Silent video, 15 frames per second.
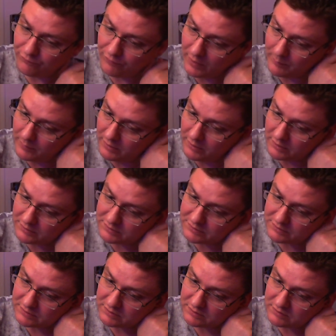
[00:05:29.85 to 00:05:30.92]

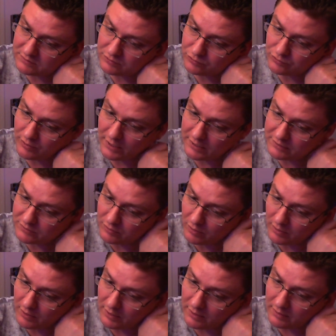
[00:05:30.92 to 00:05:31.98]
feminist traits
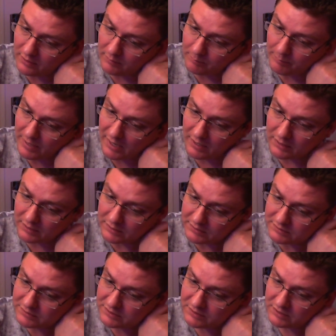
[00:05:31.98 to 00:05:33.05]
are
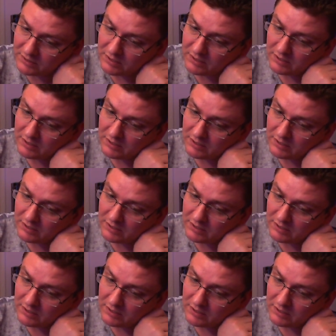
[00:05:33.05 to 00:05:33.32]
imbalanced,